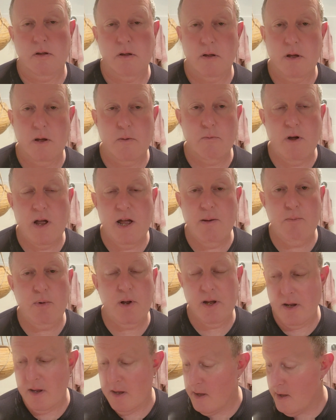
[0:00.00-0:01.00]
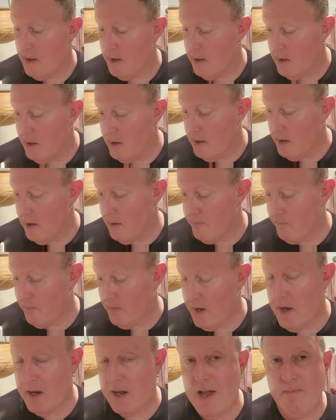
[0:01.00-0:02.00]
I'm rambling.
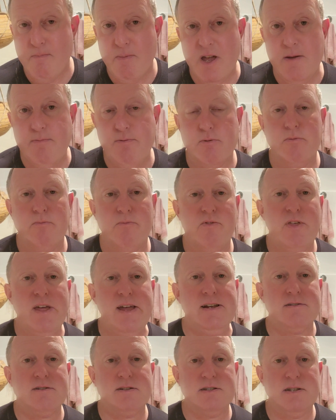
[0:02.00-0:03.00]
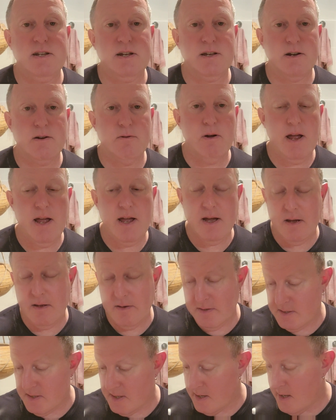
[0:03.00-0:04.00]
Okay, people, thanks for sticking
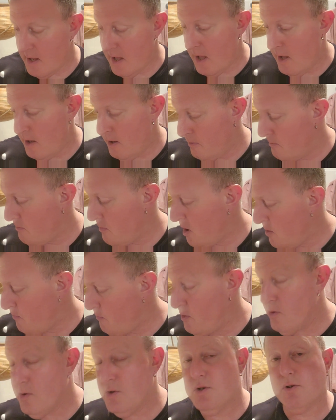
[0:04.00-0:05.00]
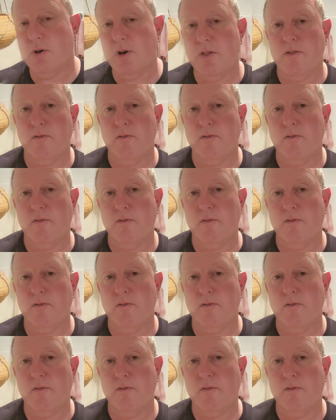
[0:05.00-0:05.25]
around. Hope you enjoyed the